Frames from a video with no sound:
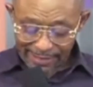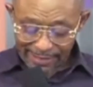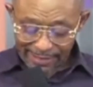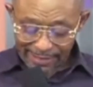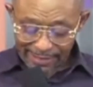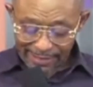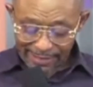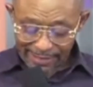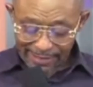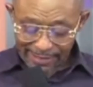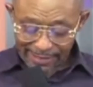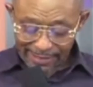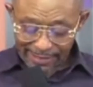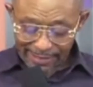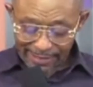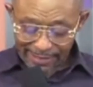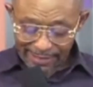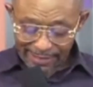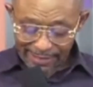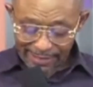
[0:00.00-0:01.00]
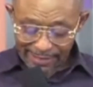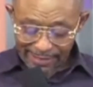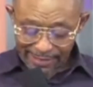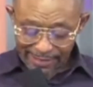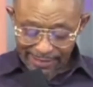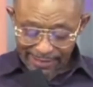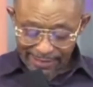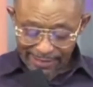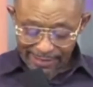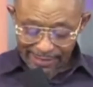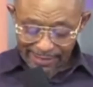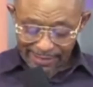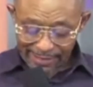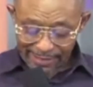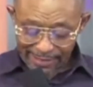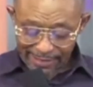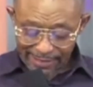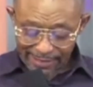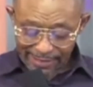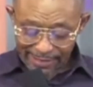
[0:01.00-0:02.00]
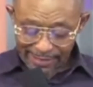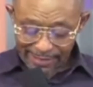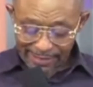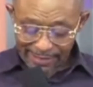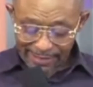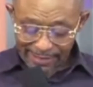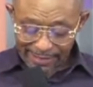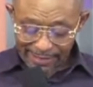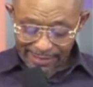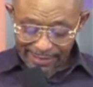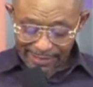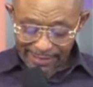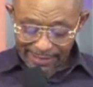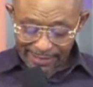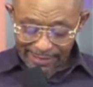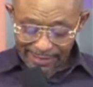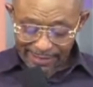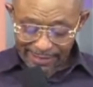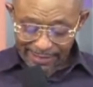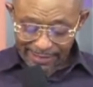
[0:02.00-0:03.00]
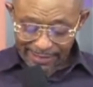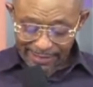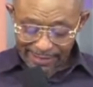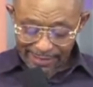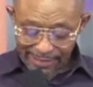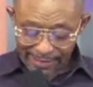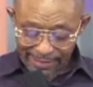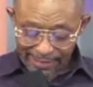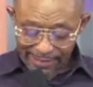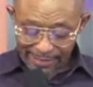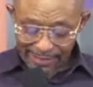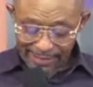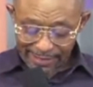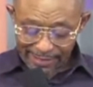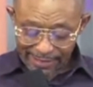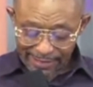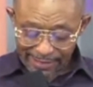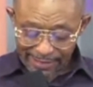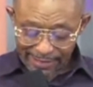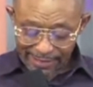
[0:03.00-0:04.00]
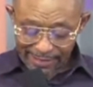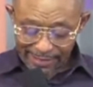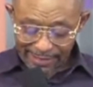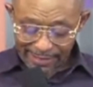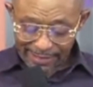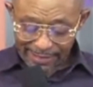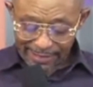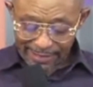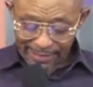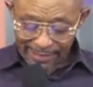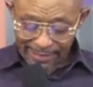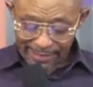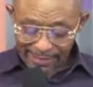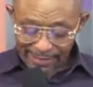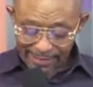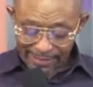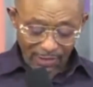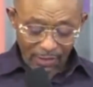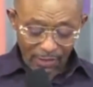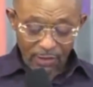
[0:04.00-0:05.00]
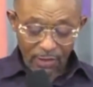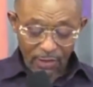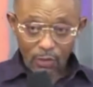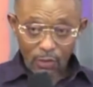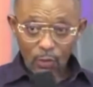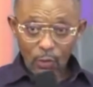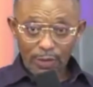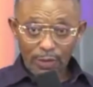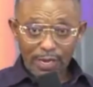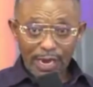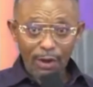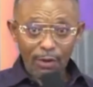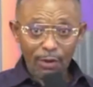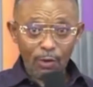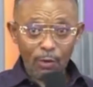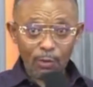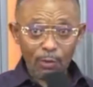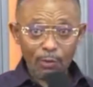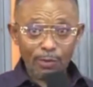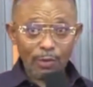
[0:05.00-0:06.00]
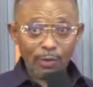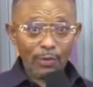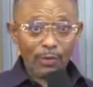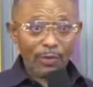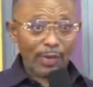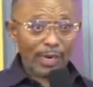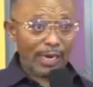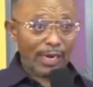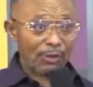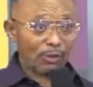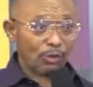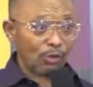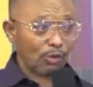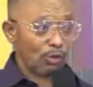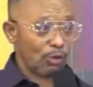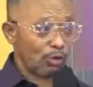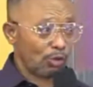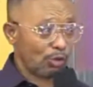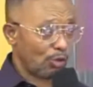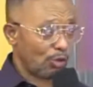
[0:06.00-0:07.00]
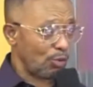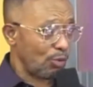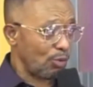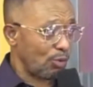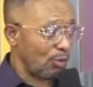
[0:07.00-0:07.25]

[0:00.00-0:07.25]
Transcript: O so for a friend me, O usu bempa. Meme se Onyankopon echusu